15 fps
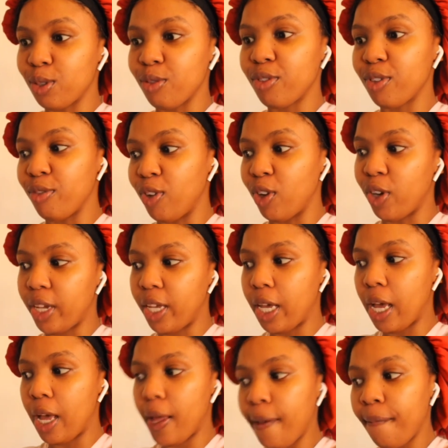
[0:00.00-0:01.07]
off the vlog
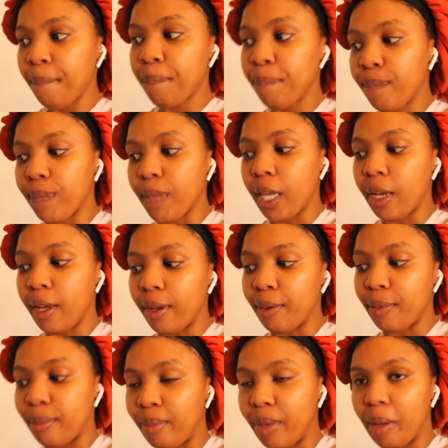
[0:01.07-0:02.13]
here.
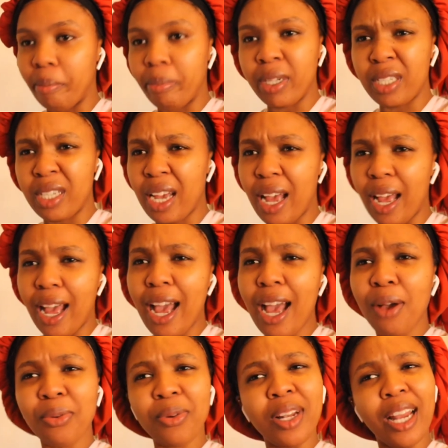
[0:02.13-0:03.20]
But yeah,
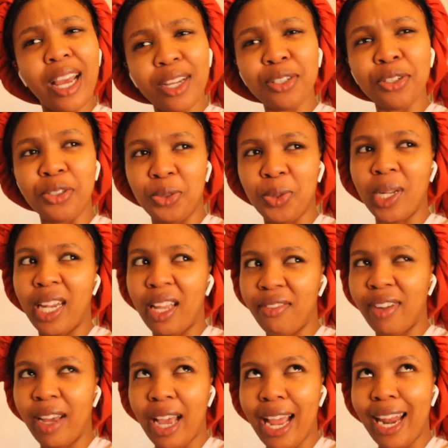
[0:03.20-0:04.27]
I would like to do a
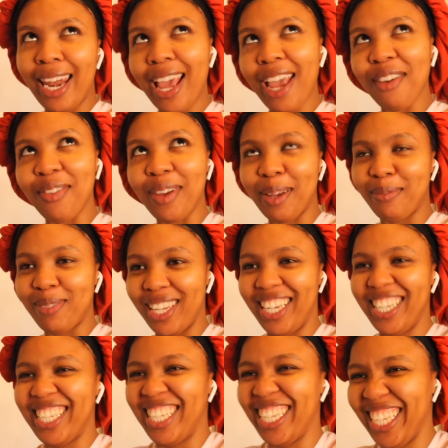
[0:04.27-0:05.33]
life
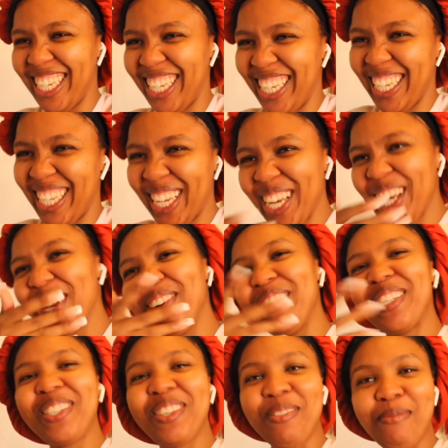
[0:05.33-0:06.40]
update.
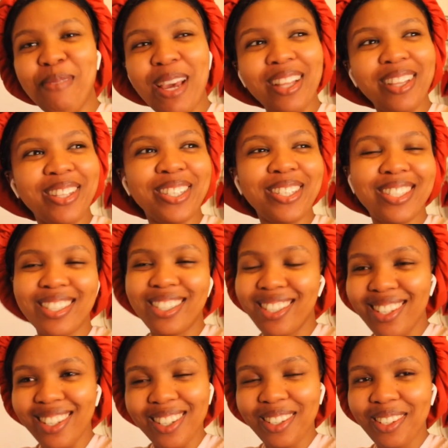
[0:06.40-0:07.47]
What's with me and this
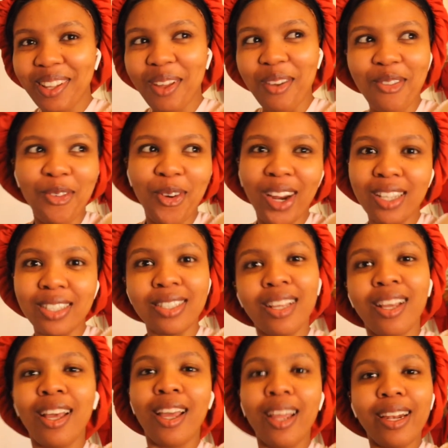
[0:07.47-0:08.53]
phrase?
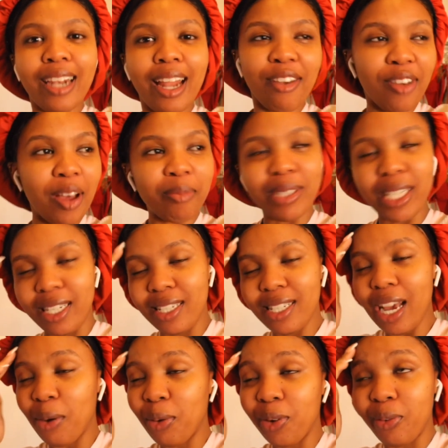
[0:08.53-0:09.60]
Life update.
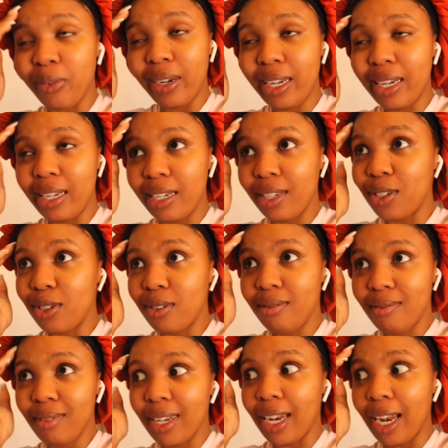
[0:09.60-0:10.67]
I would really
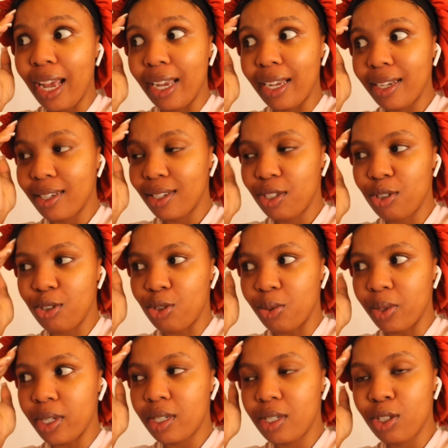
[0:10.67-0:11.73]
like to do
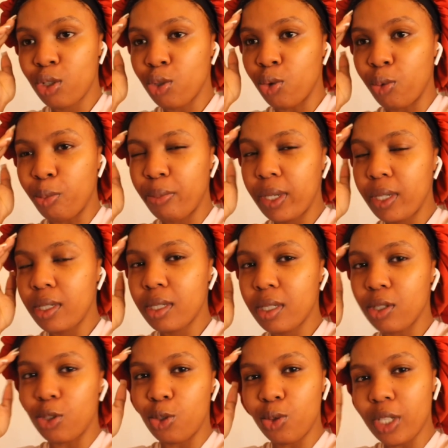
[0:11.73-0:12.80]
it. So please
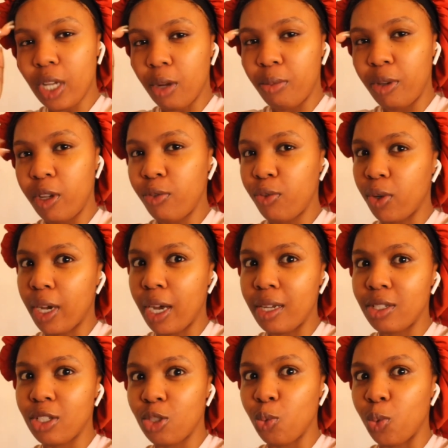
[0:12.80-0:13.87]
do tell me if you
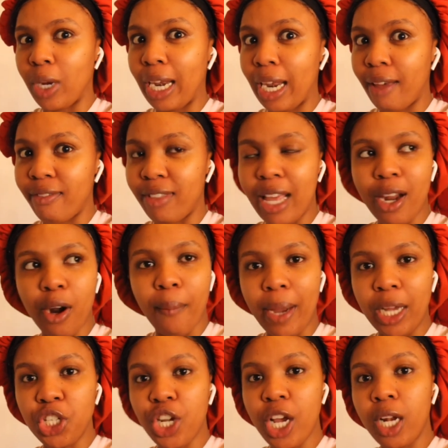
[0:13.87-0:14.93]
guys would love that on
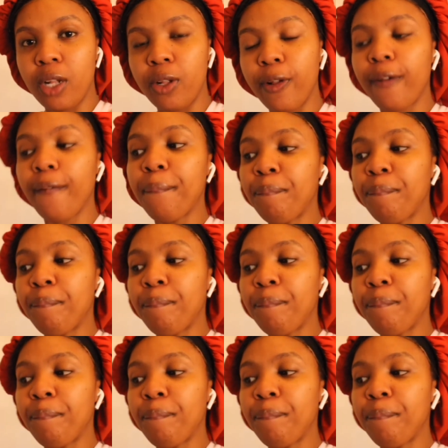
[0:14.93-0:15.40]
my channel.